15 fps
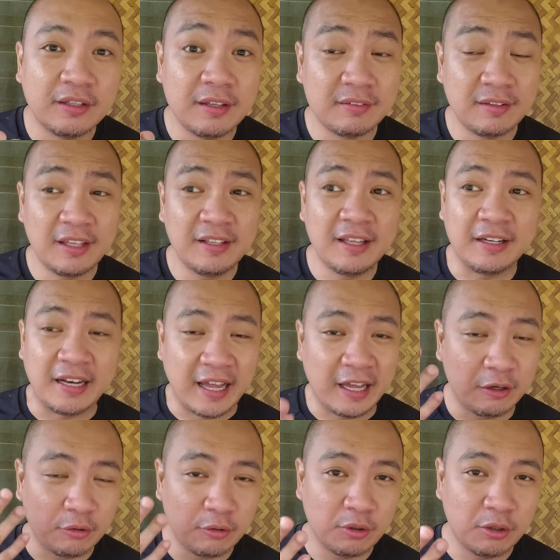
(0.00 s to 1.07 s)
They say that
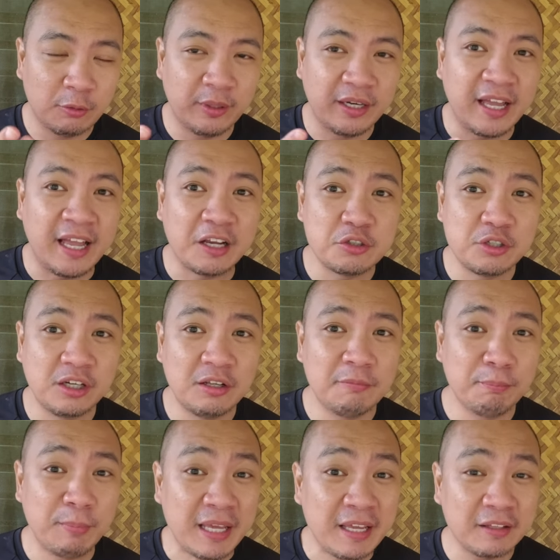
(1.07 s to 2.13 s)
alcohol would actually
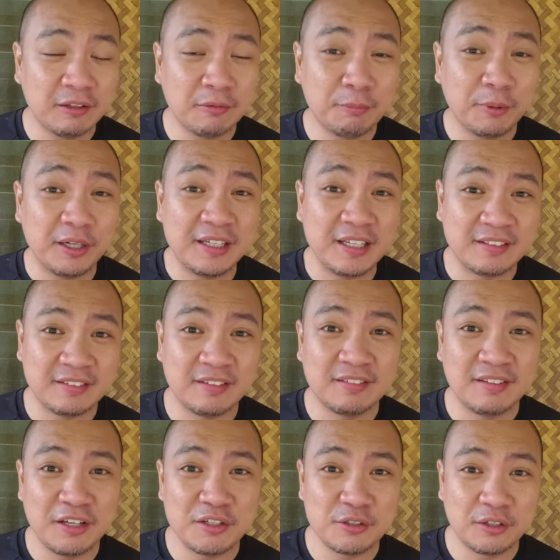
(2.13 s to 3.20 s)
make the burning
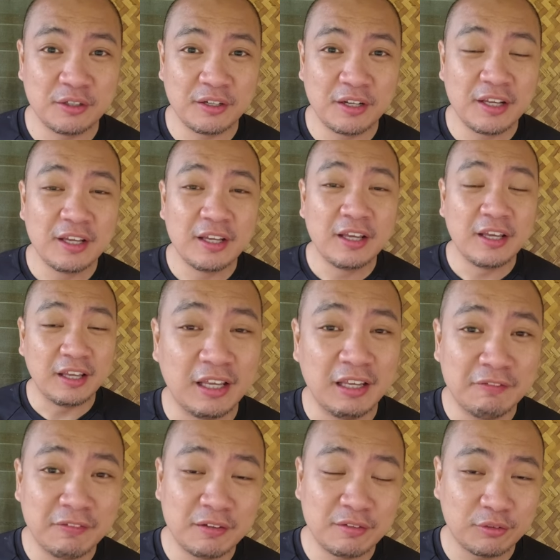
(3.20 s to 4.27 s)
sensation
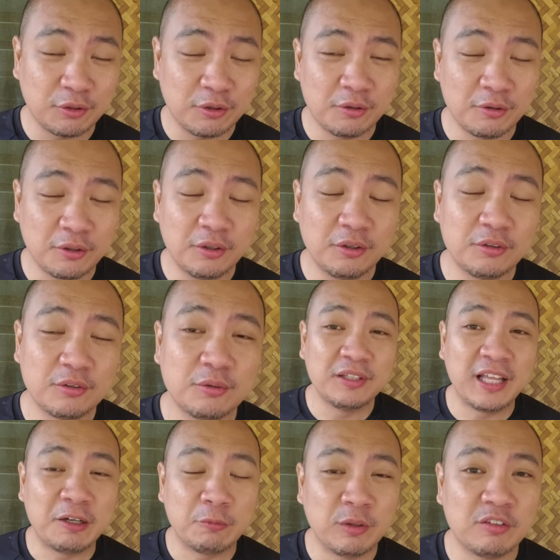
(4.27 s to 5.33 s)
even stronger,
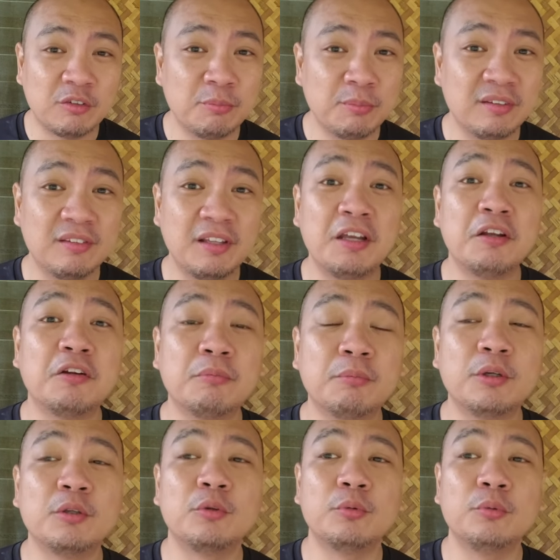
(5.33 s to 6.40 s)
so that was mistake
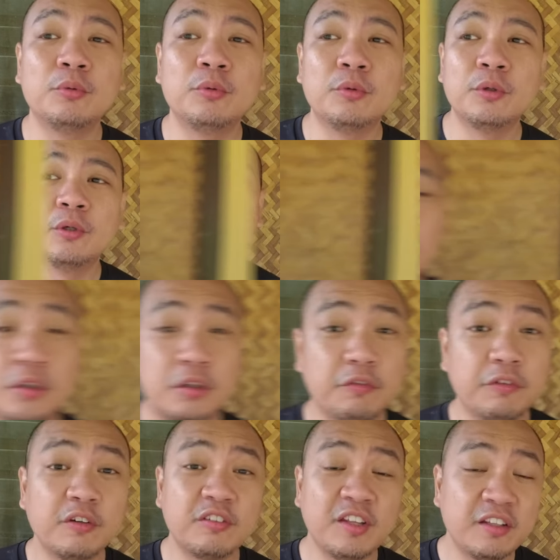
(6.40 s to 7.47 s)
number two. The
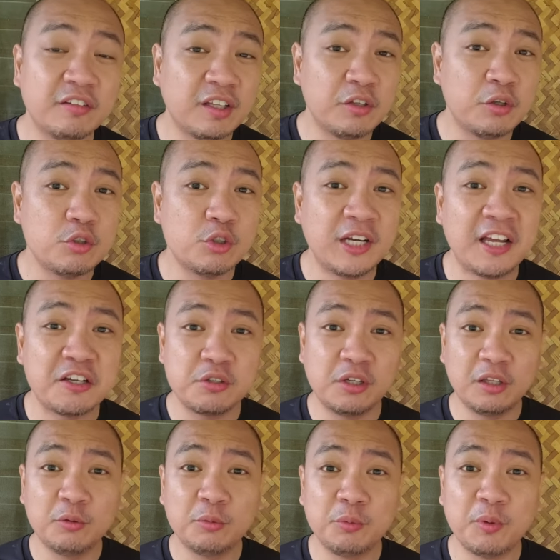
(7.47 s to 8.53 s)
first thing that you should
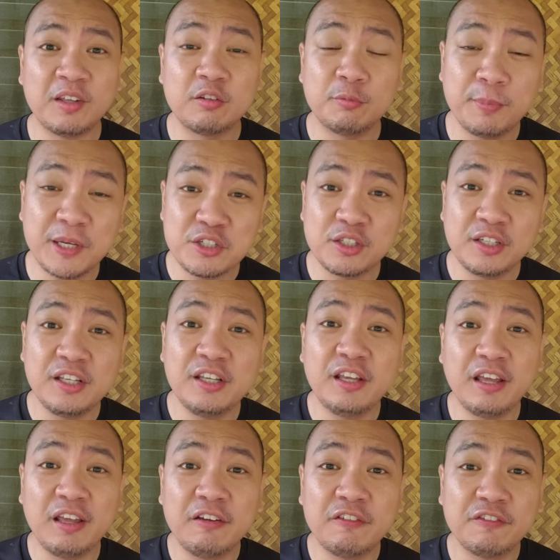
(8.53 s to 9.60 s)
actually do,
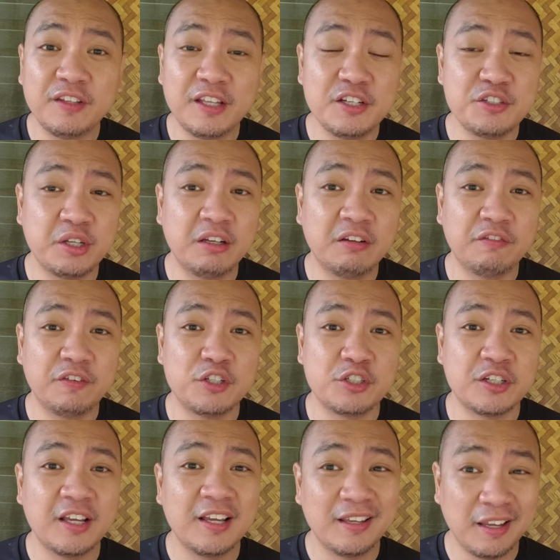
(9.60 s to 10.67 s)
especially if the
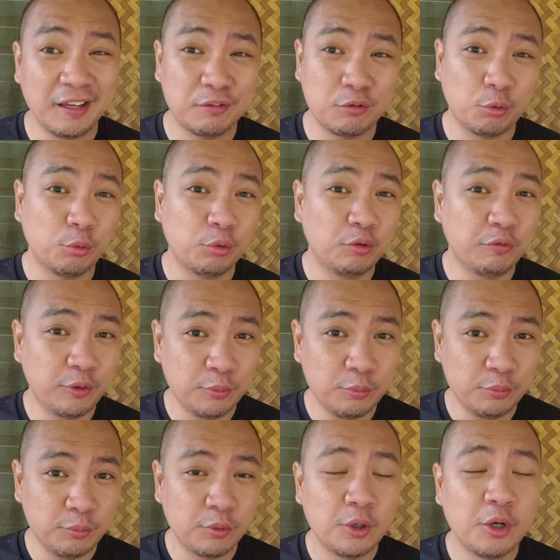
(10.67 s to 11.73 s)
jellyfish gets hold of
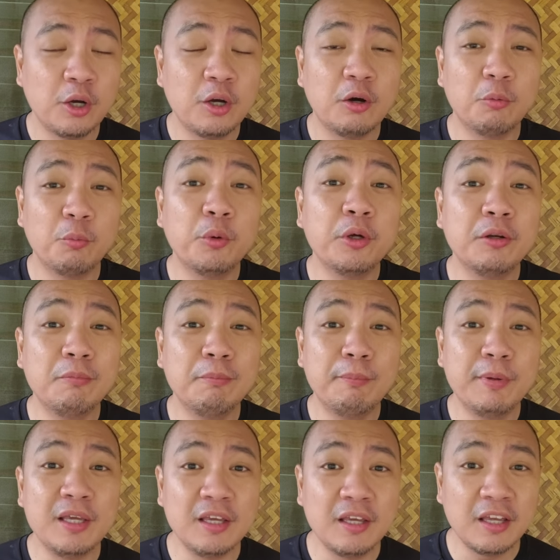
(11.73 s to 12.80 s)
you,
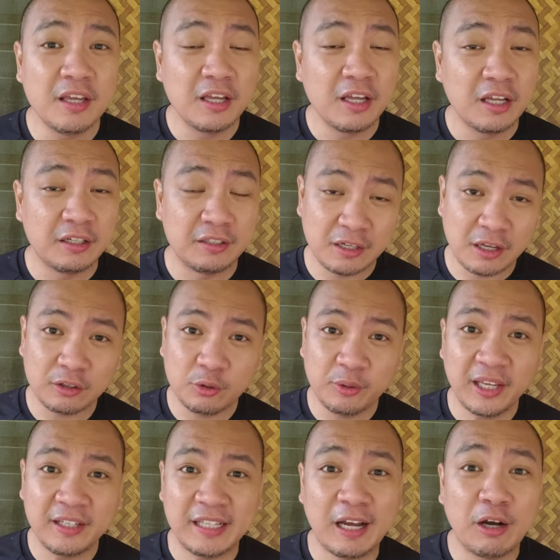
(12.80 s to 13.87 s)
would be not
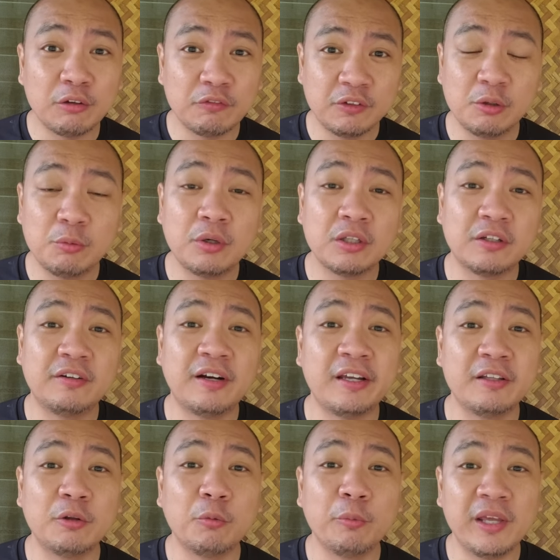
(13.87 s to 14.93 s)
to get out of the water
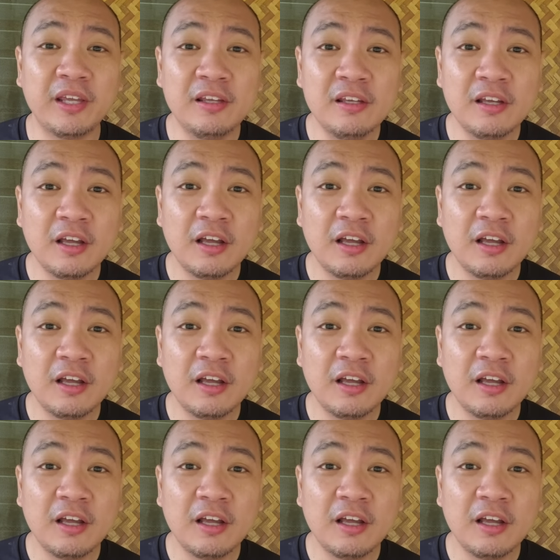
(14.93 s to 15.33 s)
right away.